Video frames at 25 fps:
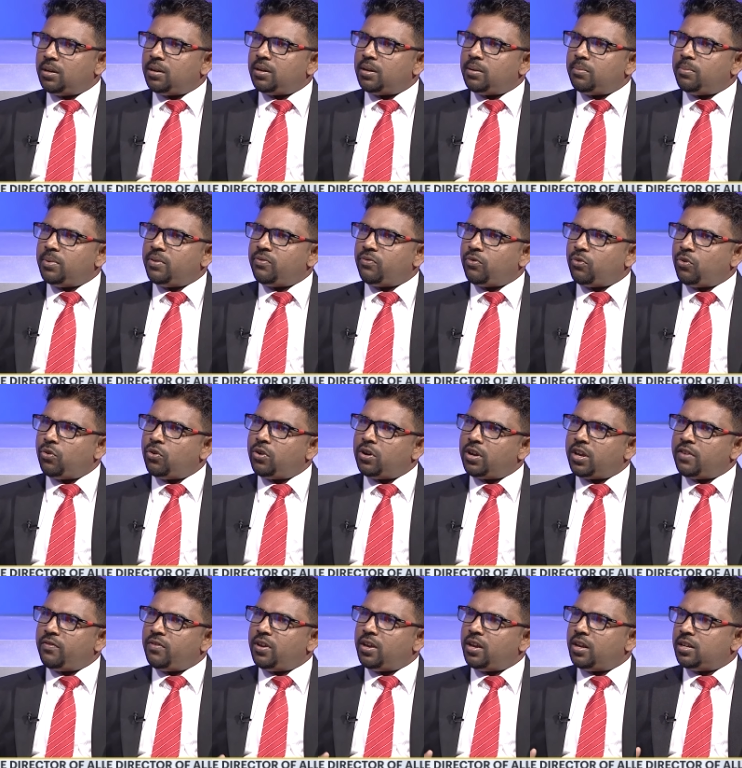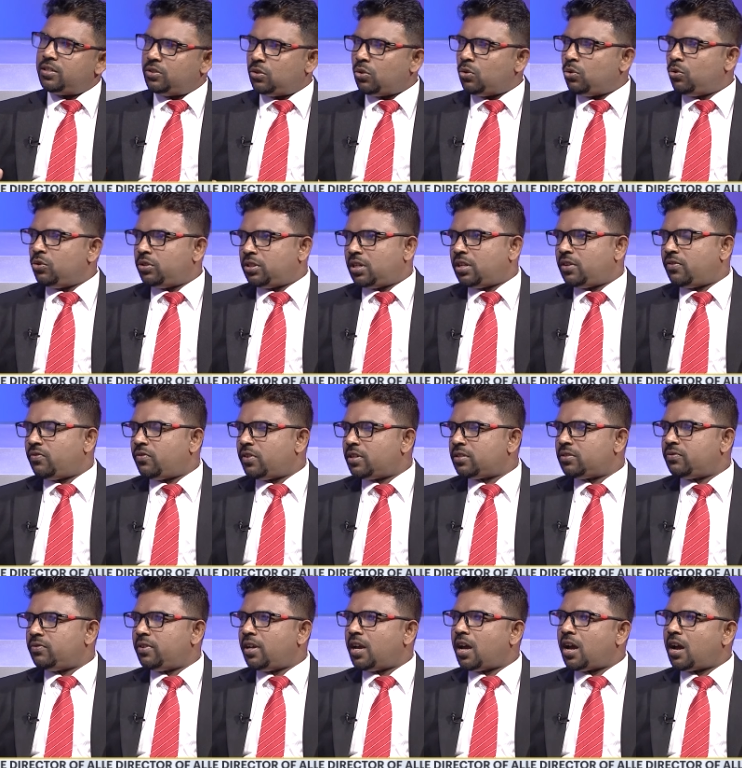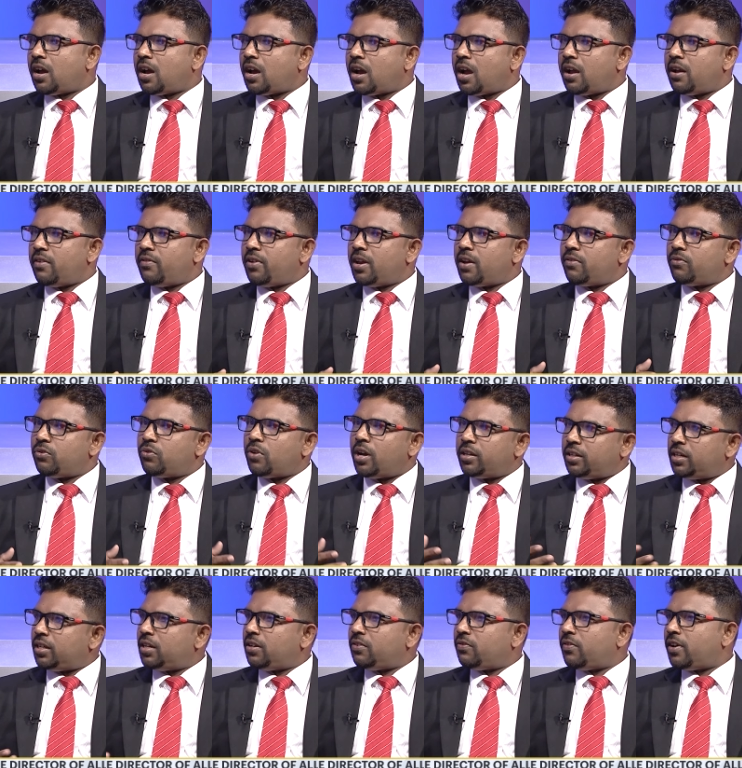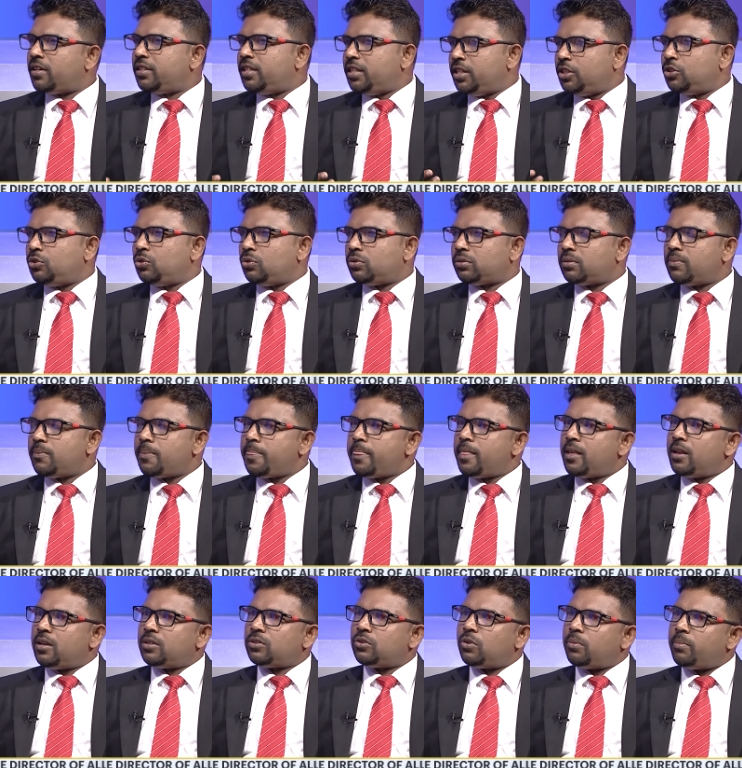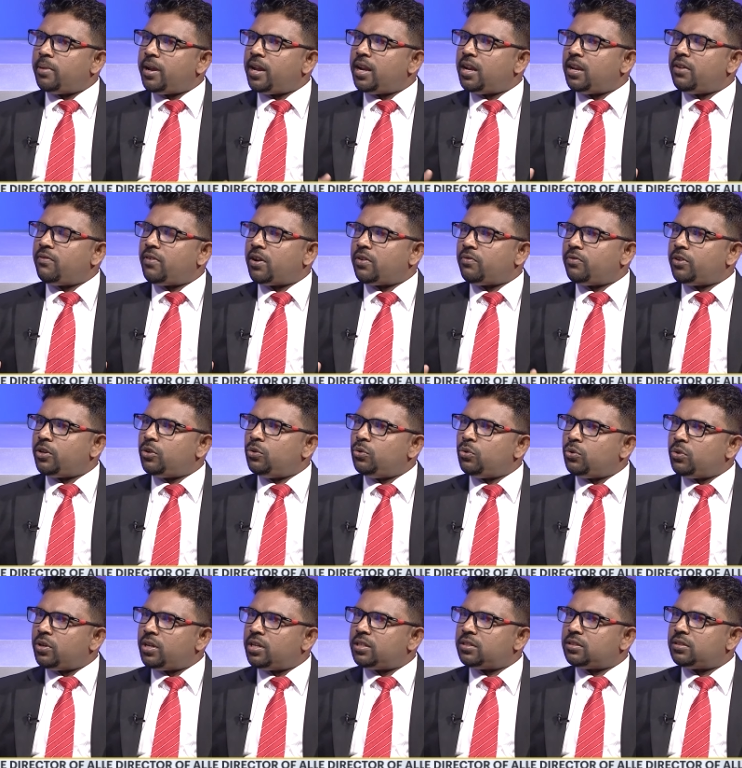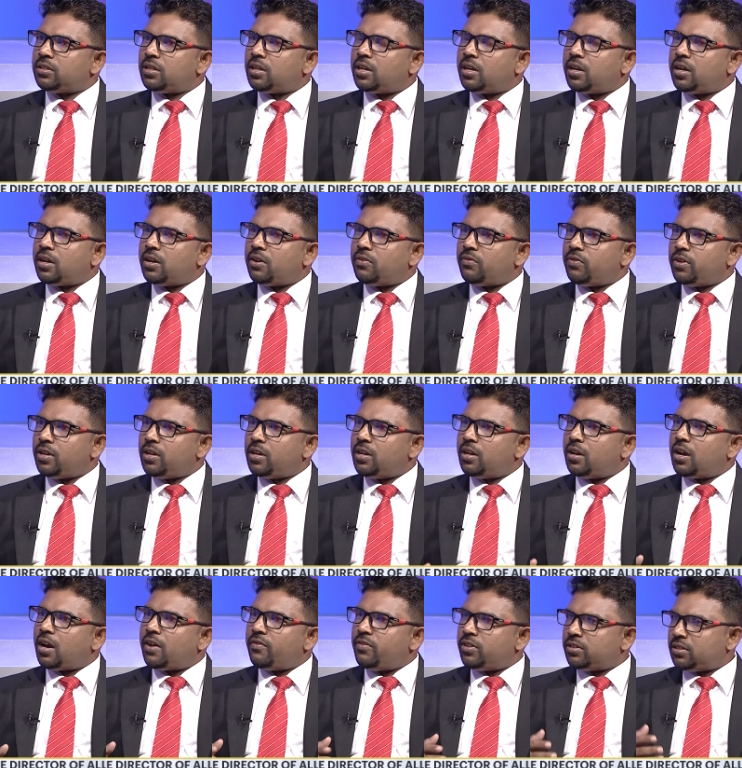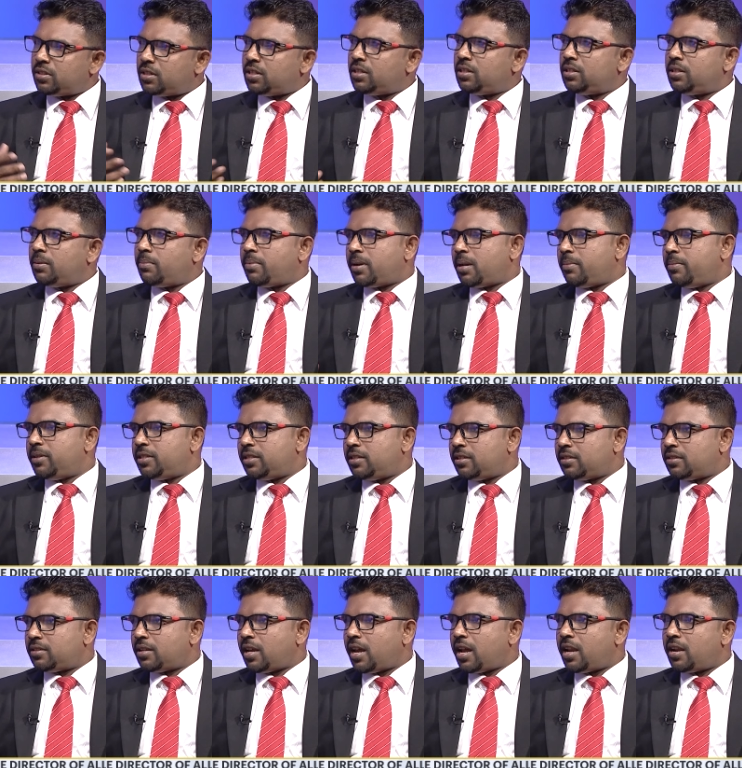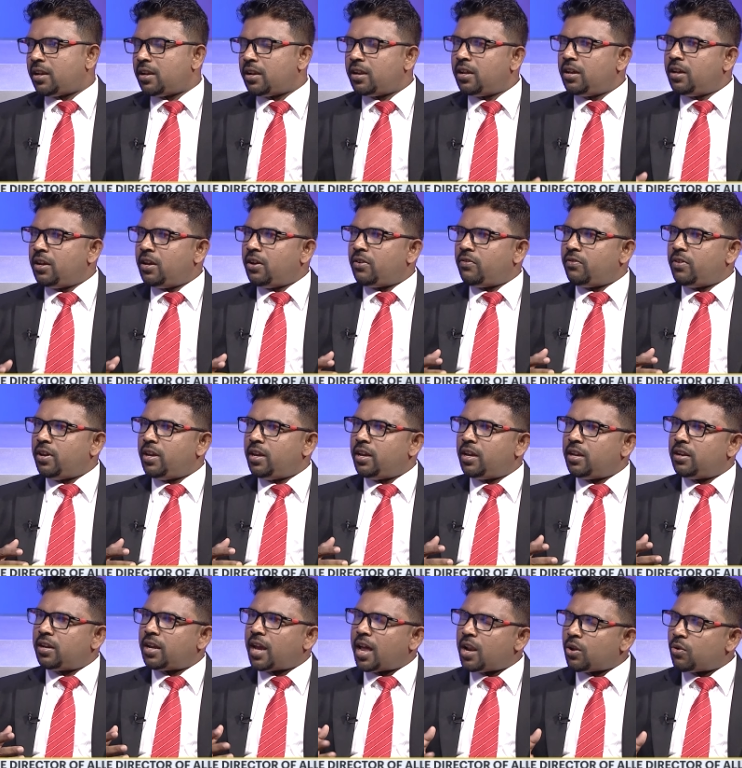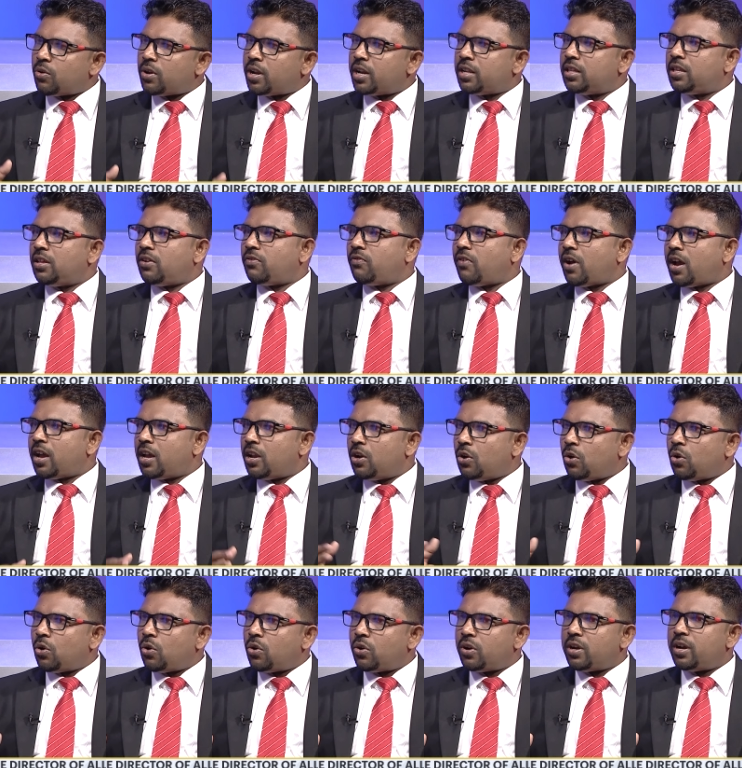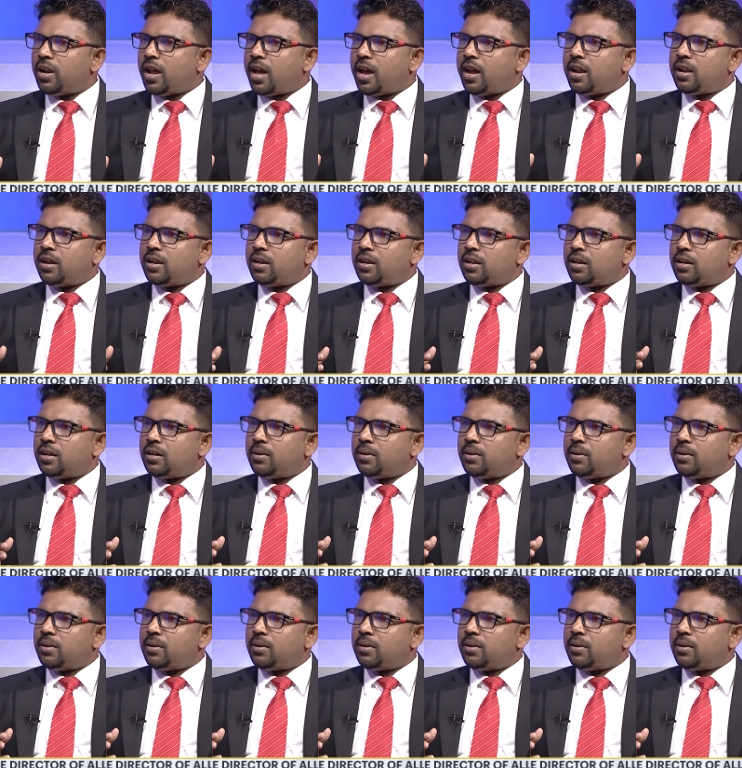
uh, before giving a solution, first we, are, we have to identify the issues. So mainly what we do is uh, we are visiting the premises and we calculate the fire load and